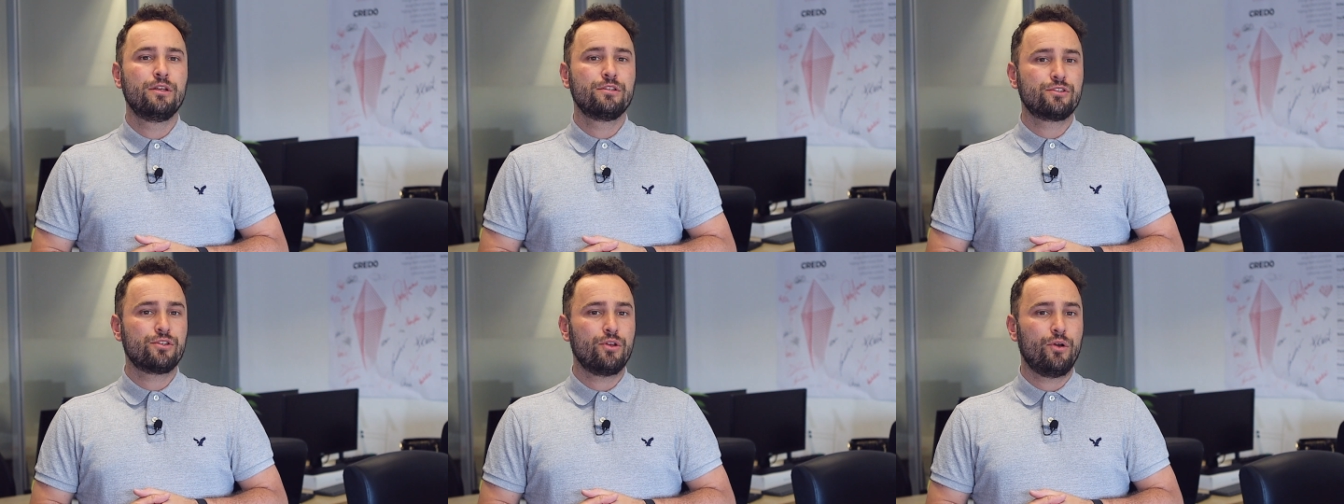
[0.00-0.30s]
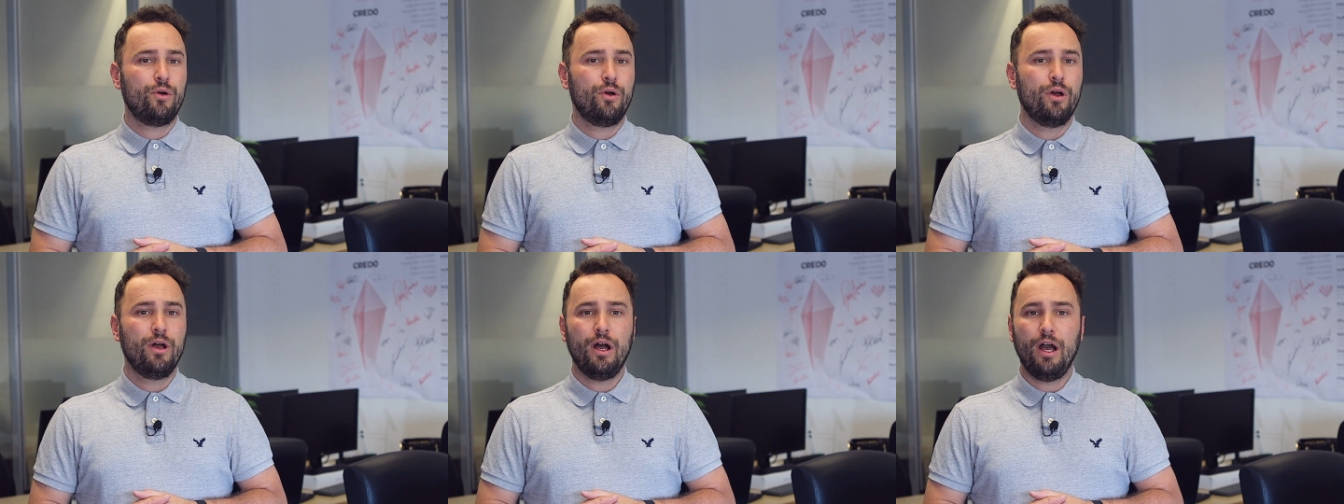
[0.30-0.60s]

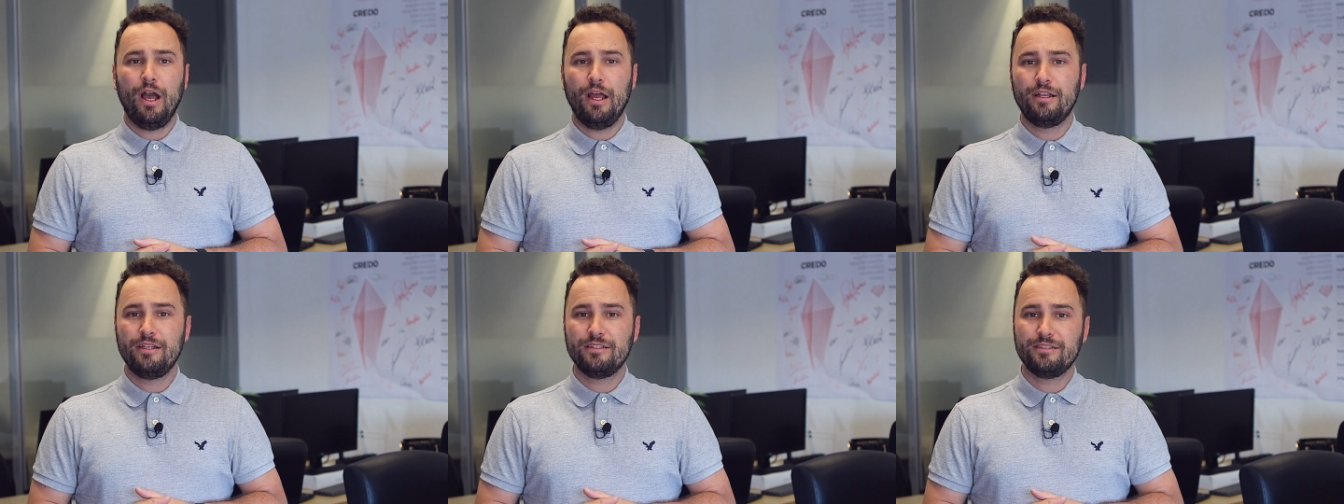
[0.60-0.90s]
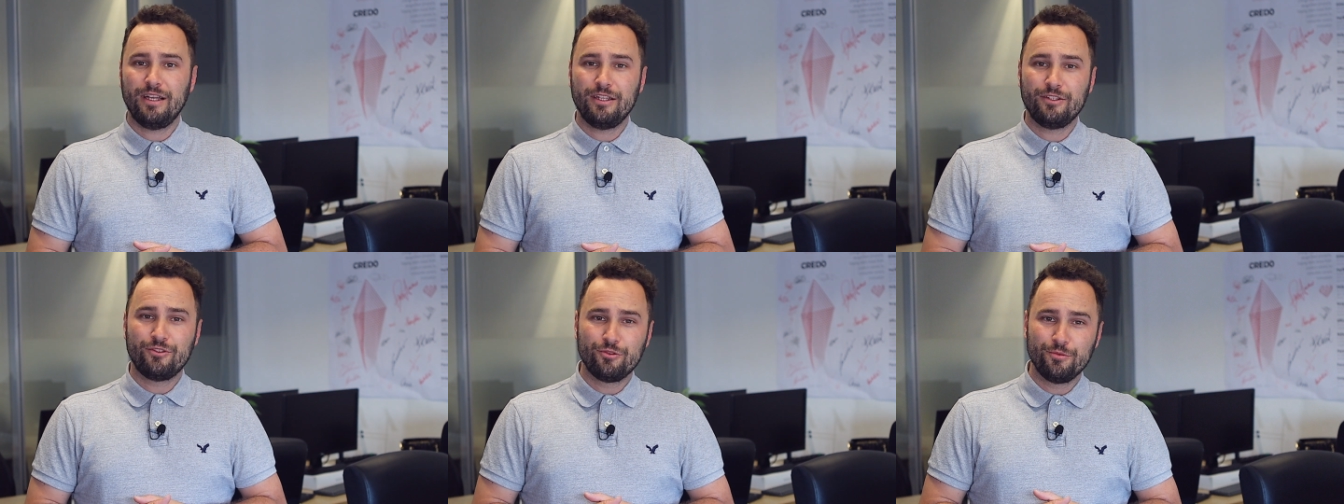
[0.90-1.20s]
So I
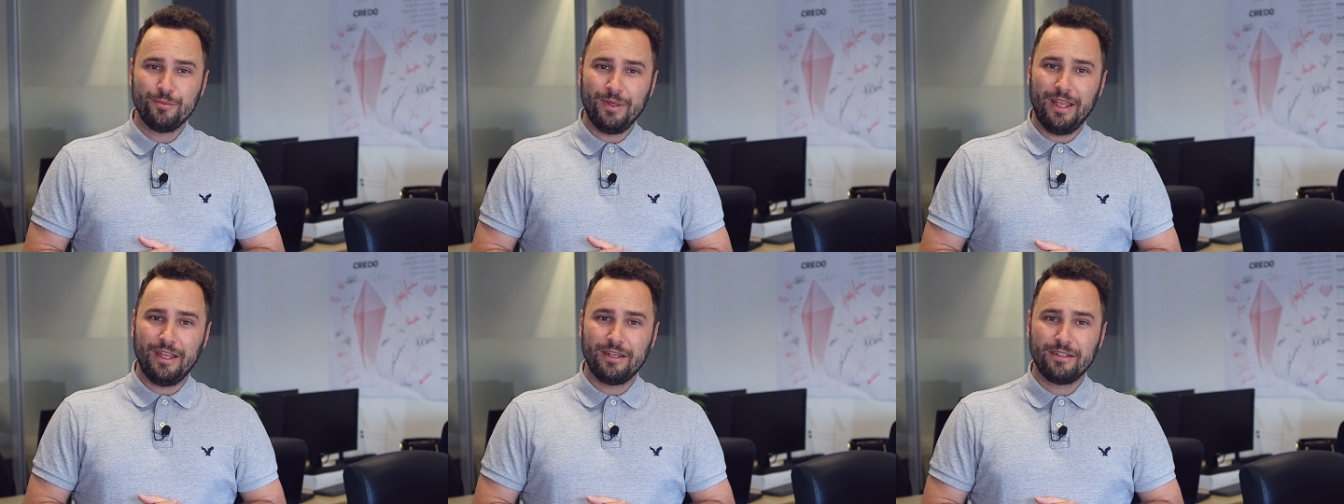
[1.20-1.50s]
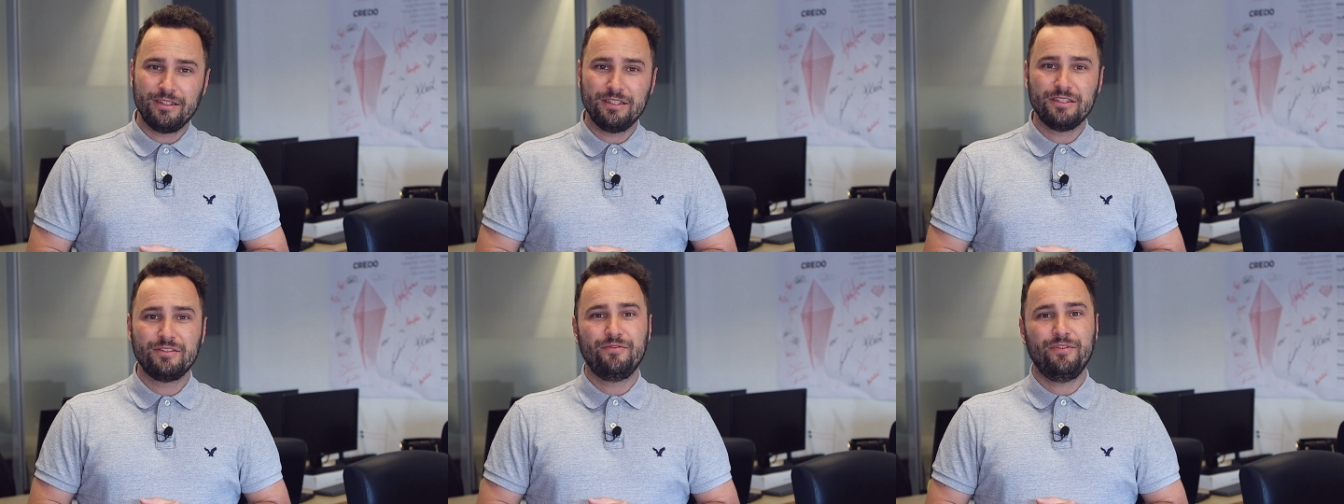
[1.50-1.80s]
decided to
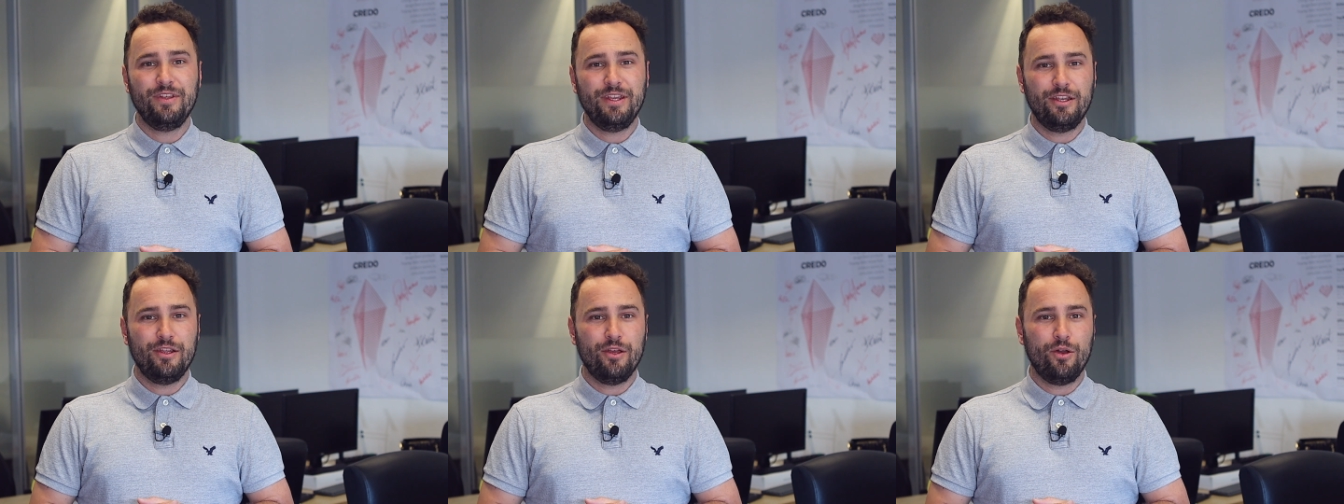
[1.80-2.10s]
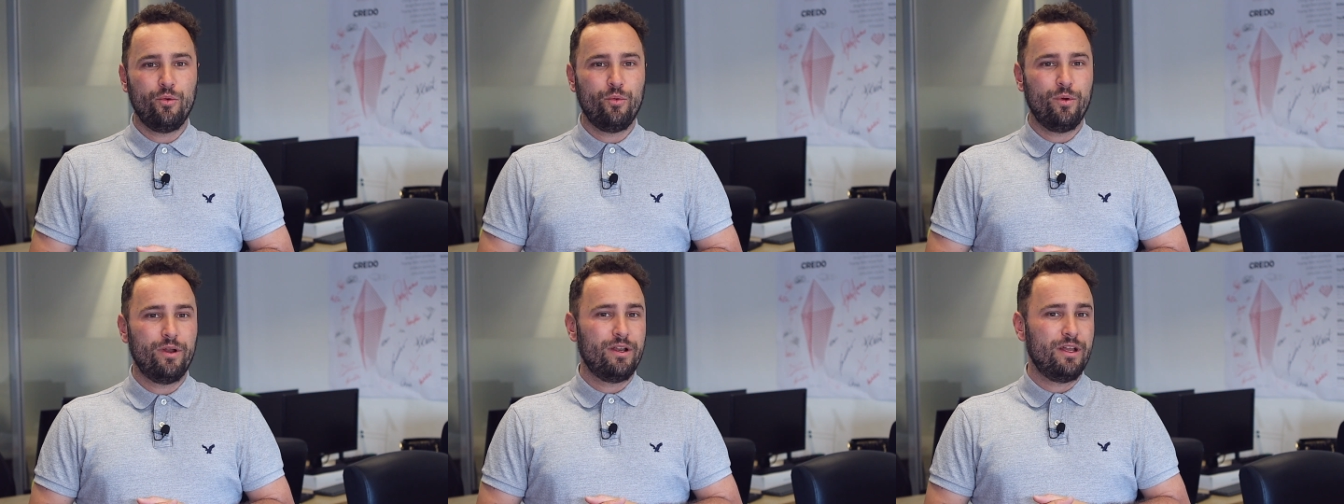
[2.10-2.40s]
make this
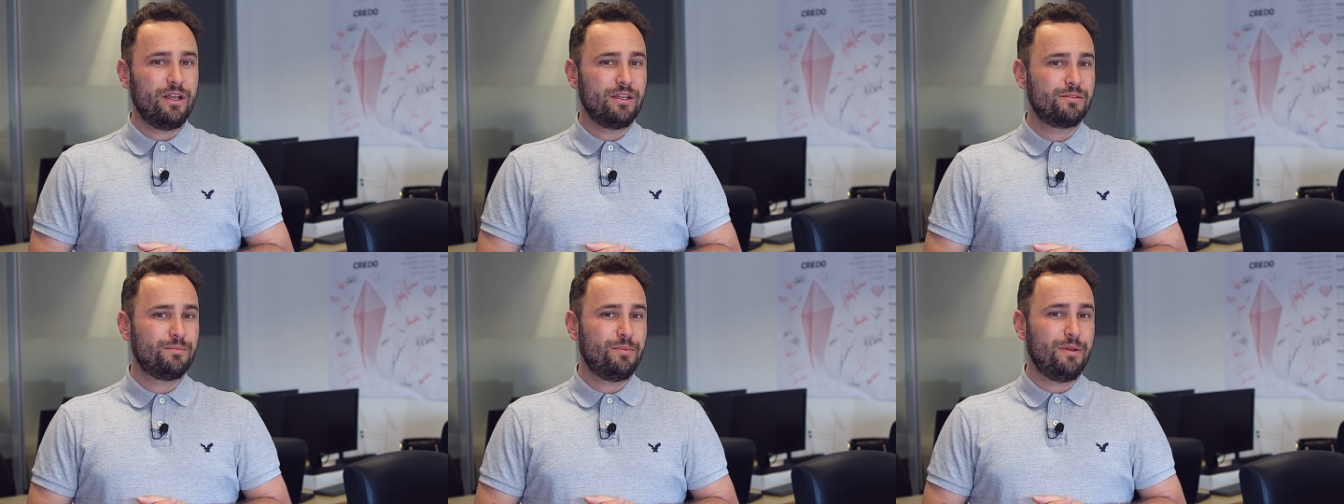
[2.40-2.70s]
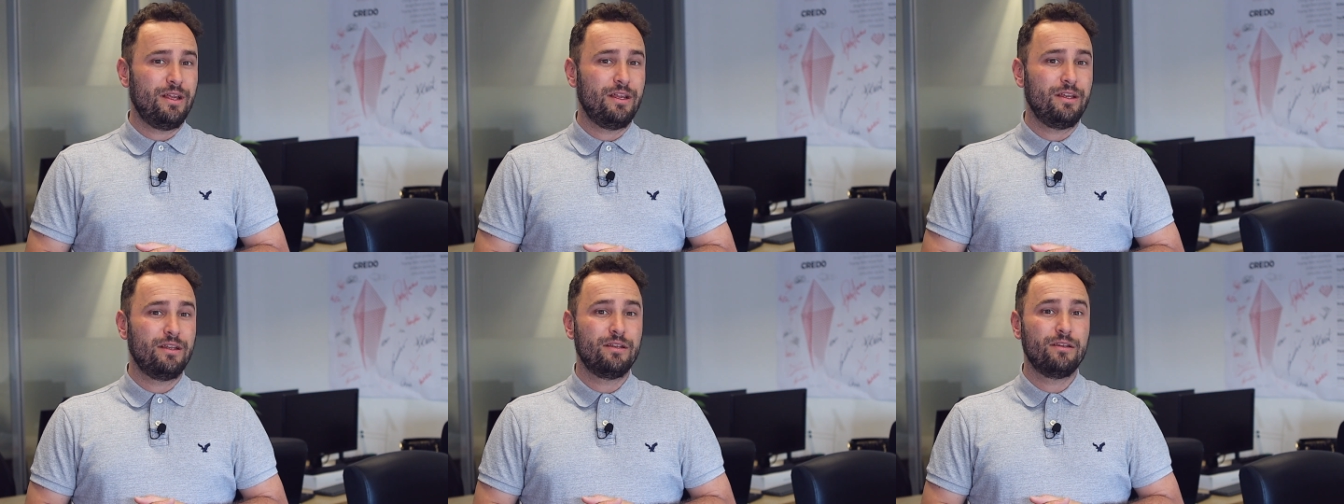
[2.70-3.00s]
video where I
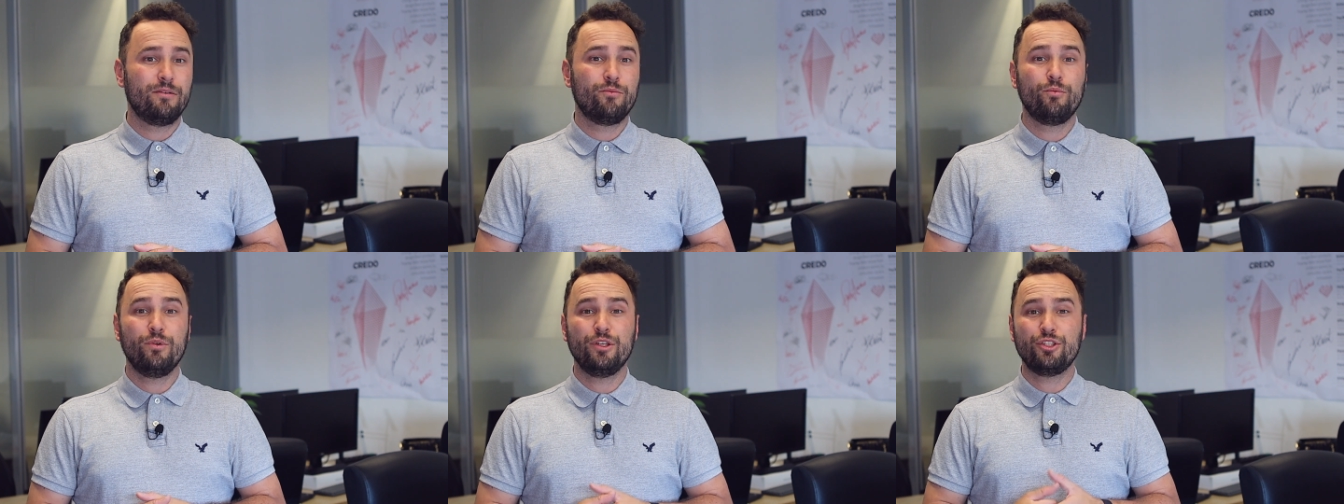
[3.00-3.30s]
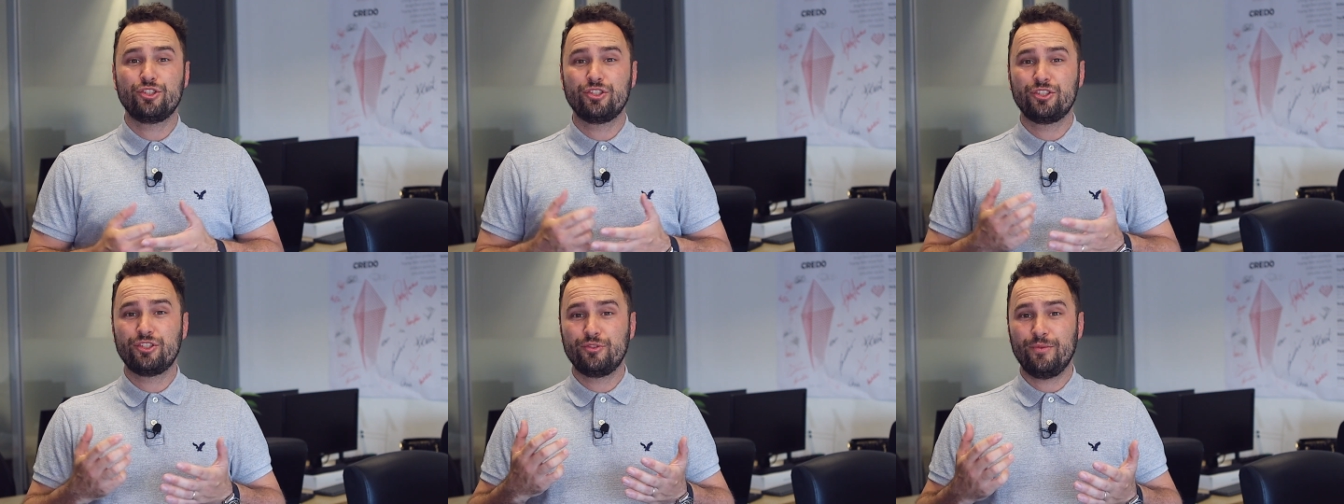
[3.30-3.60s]
explain
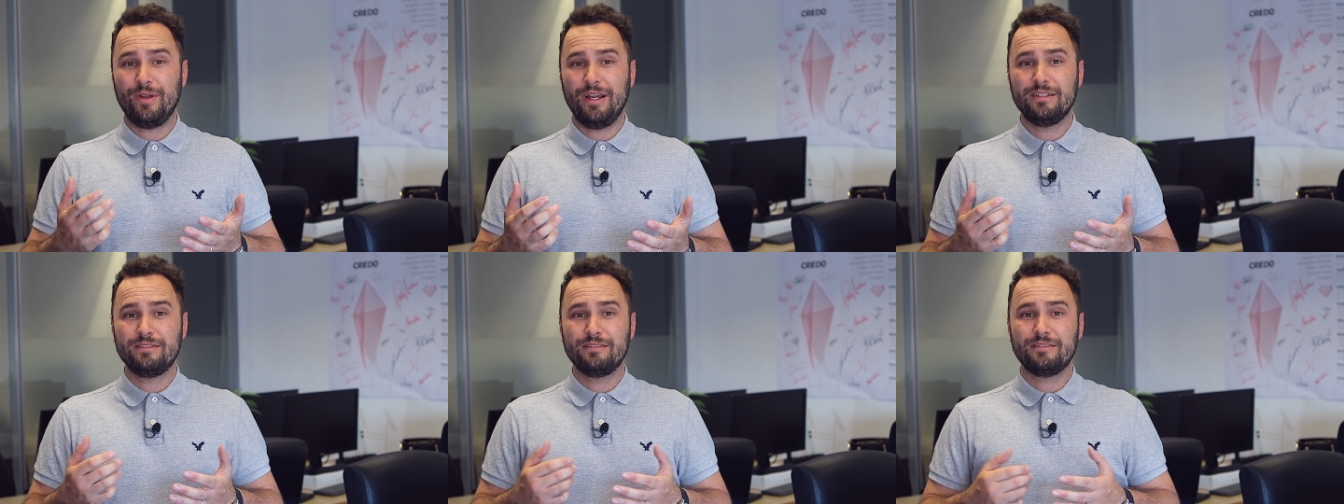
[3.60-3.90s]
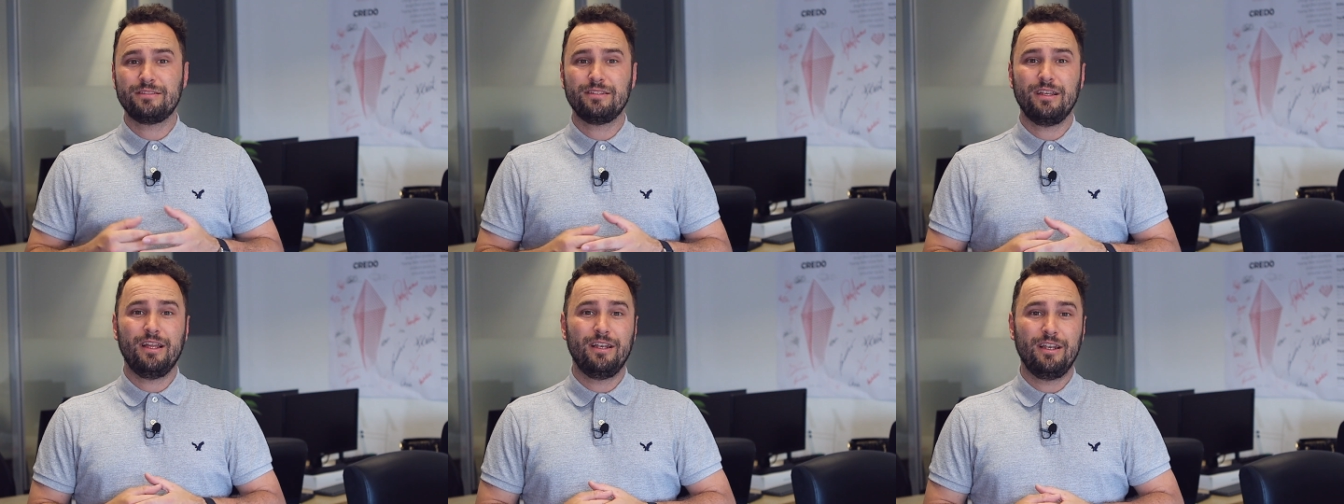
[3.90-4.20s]
which
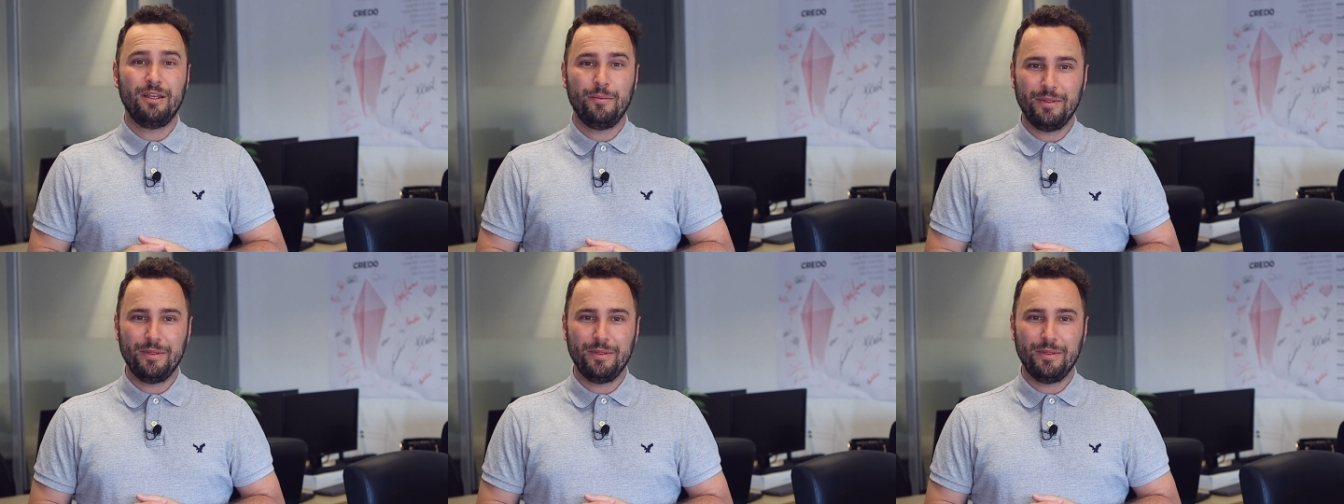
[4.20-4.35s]
strengths and